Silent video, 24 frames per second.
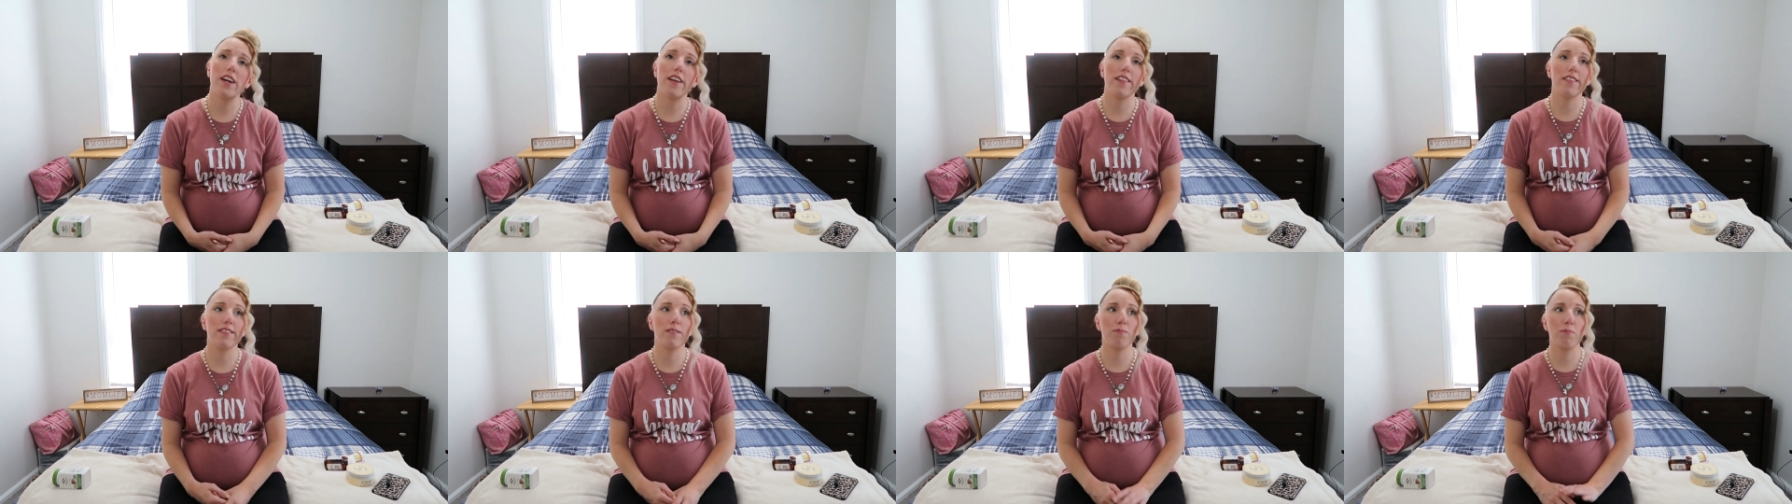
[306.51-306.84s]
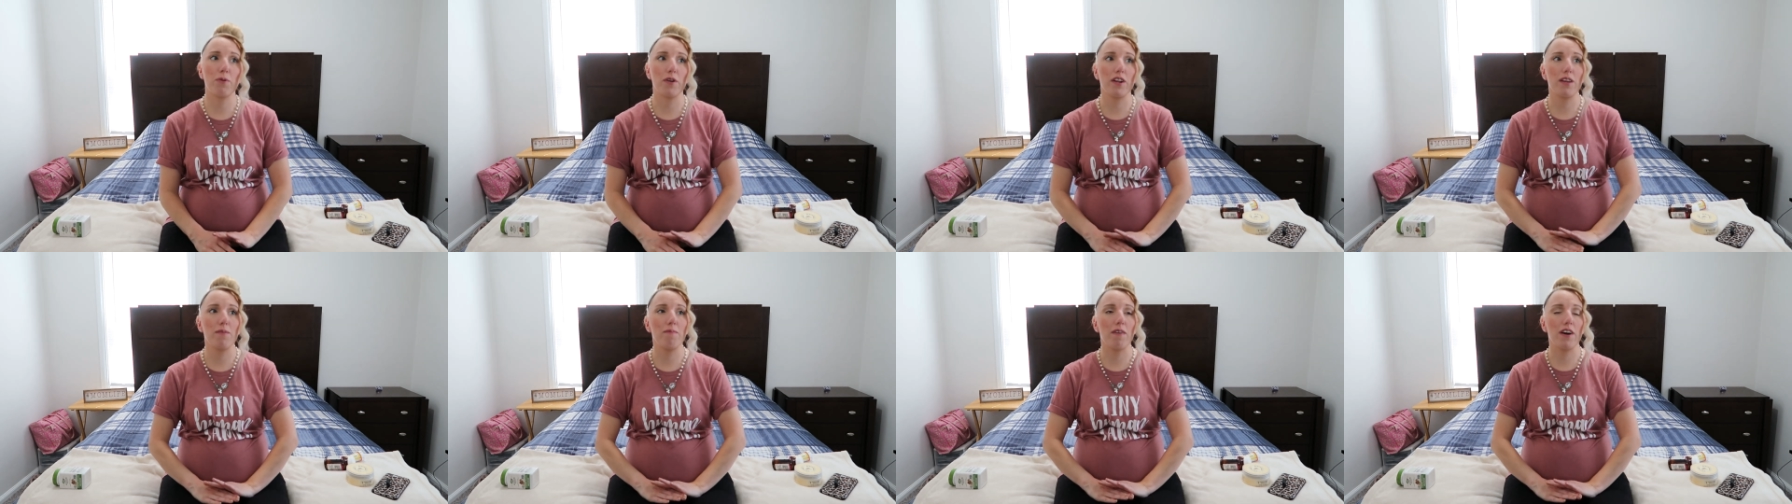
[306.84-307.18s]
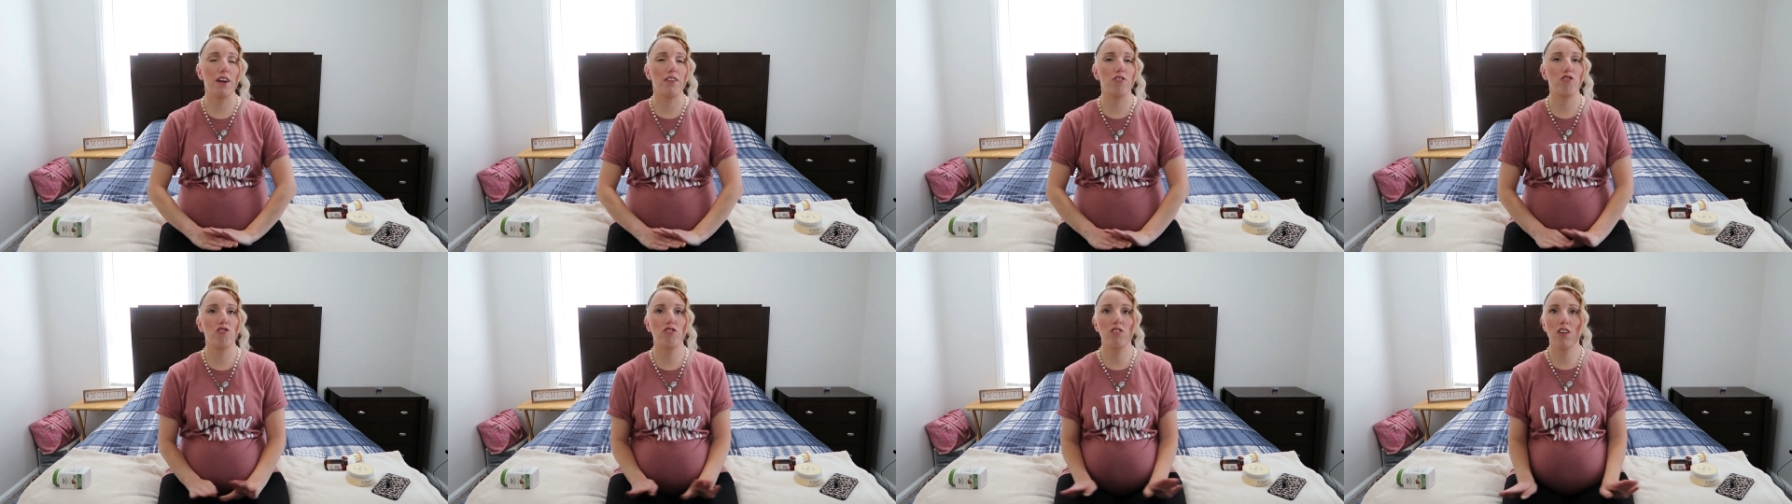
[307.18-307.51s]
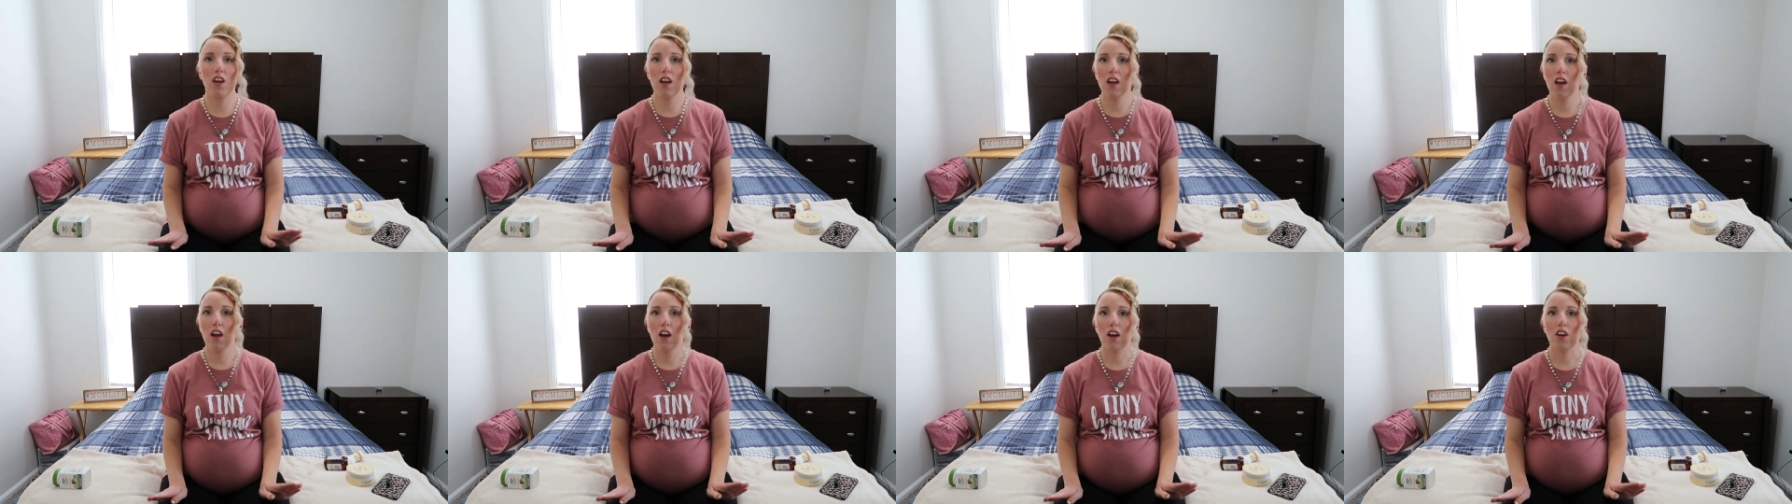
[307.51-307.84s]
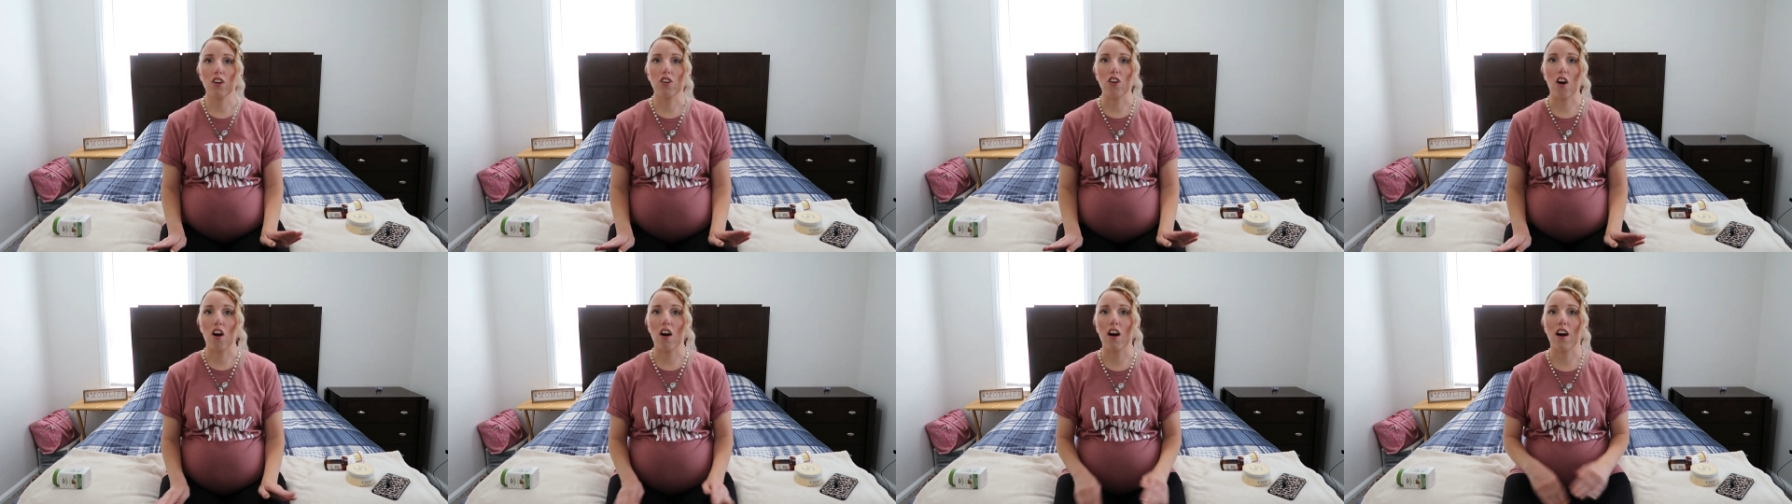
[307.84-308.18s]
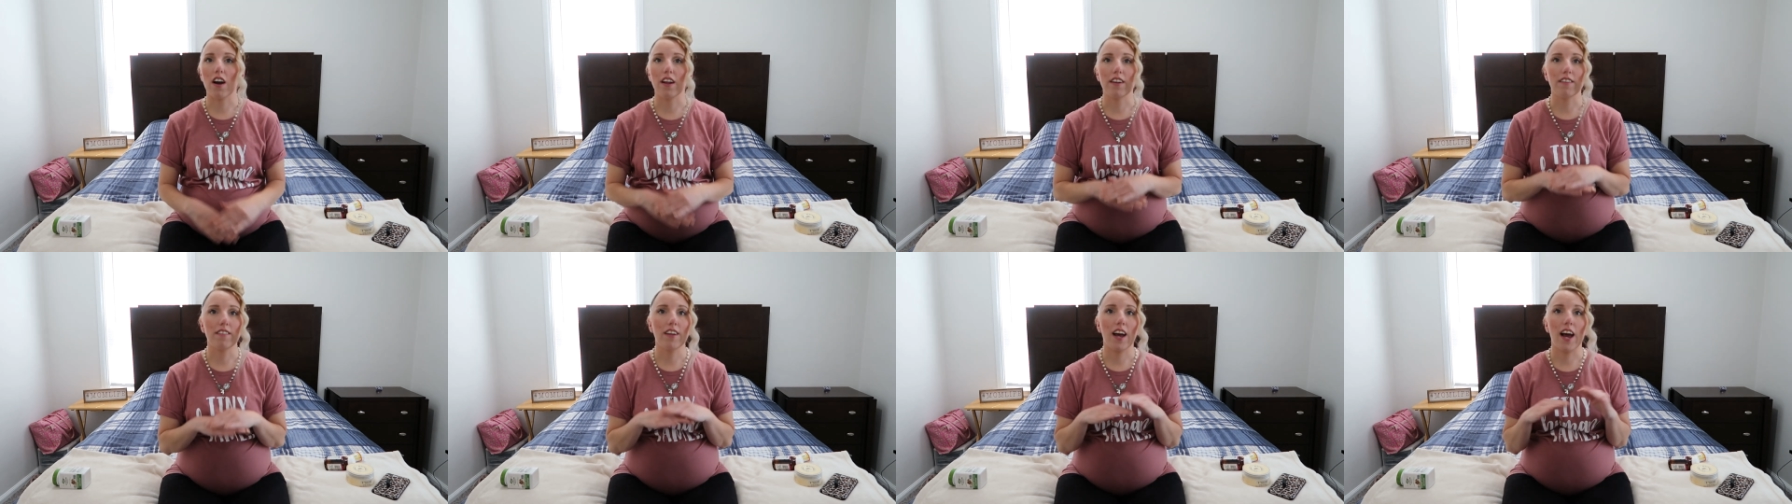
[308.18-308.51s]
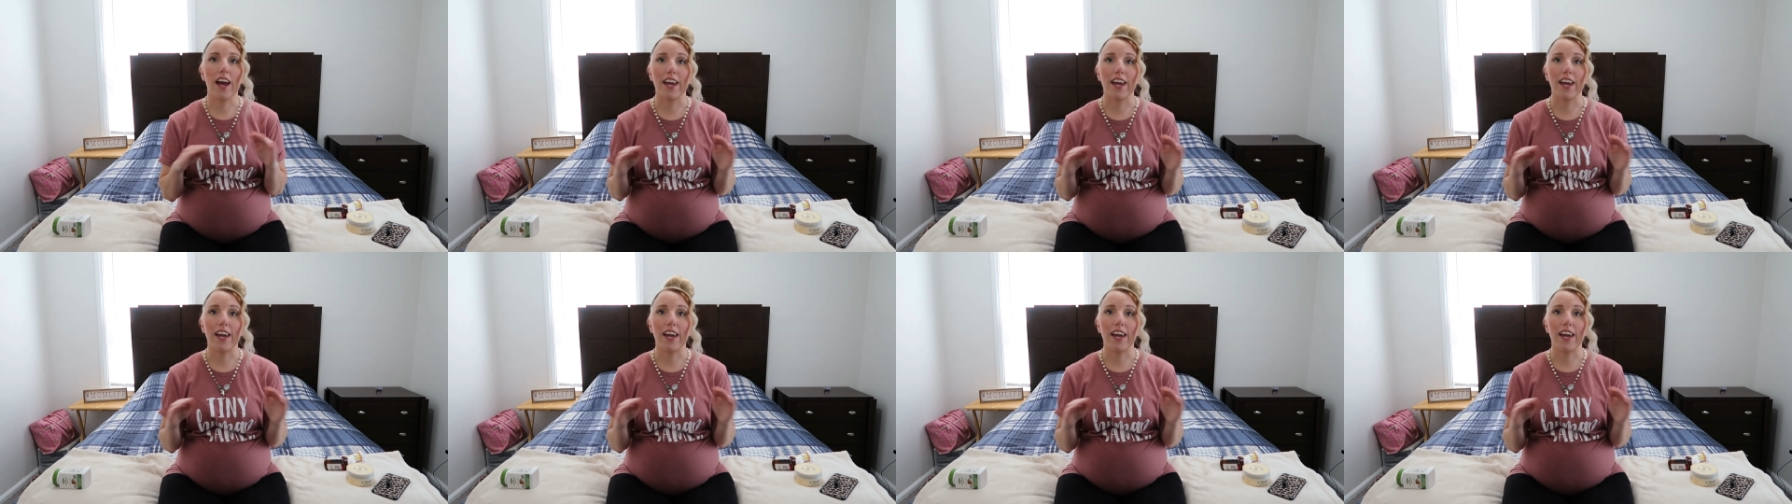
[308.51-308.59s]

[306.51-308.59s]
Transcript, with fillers: It's pretty much gone.